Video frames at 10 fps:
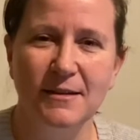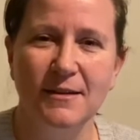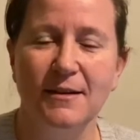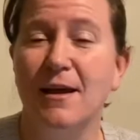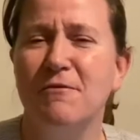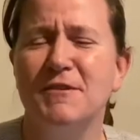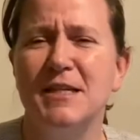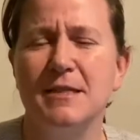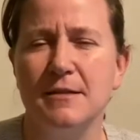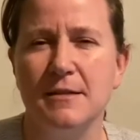Life
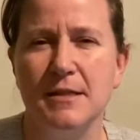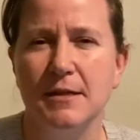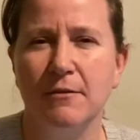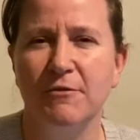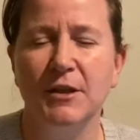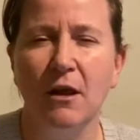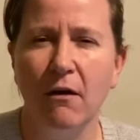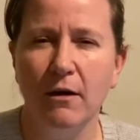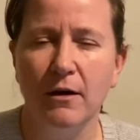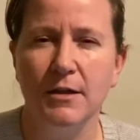doesn't feel
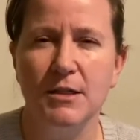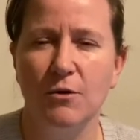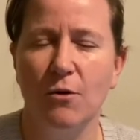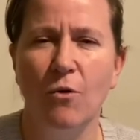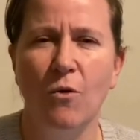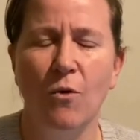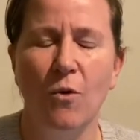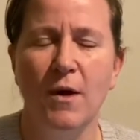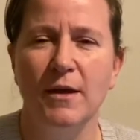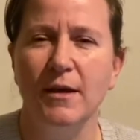hurt or
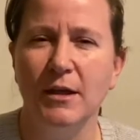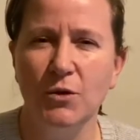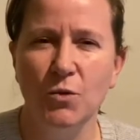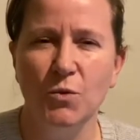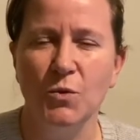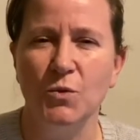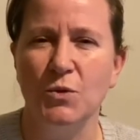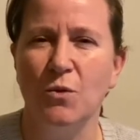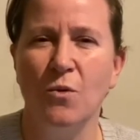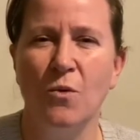ignored
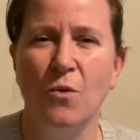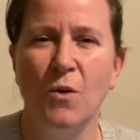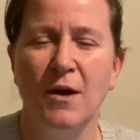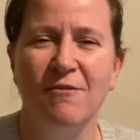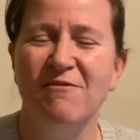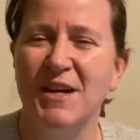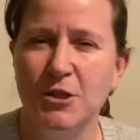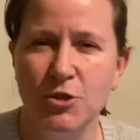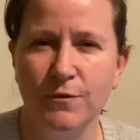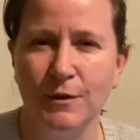or
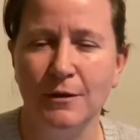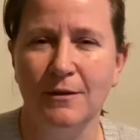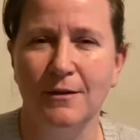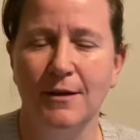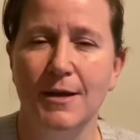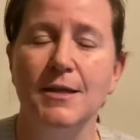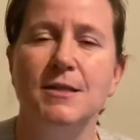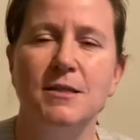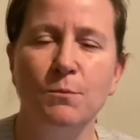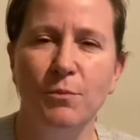vengeful. It
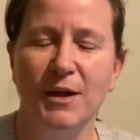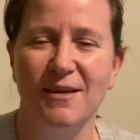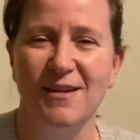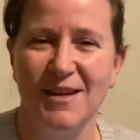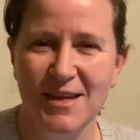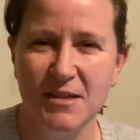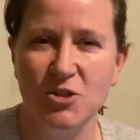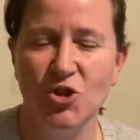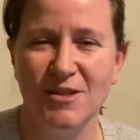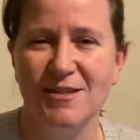simply is
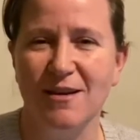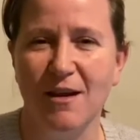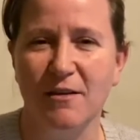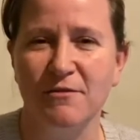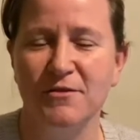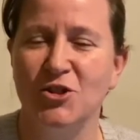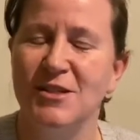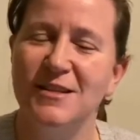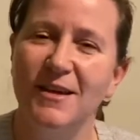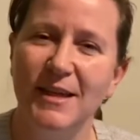just life,
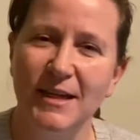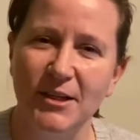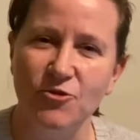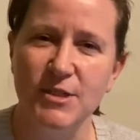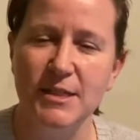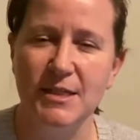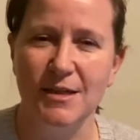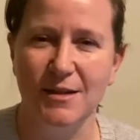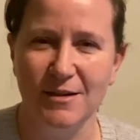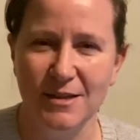just like
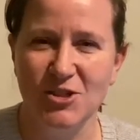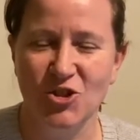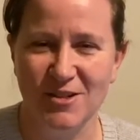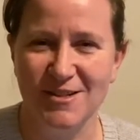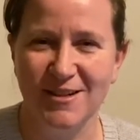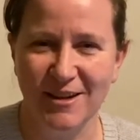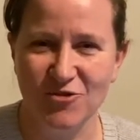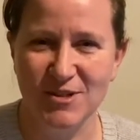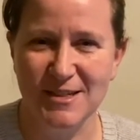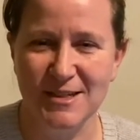electricity is just
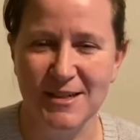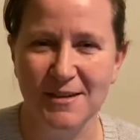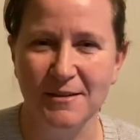electricity.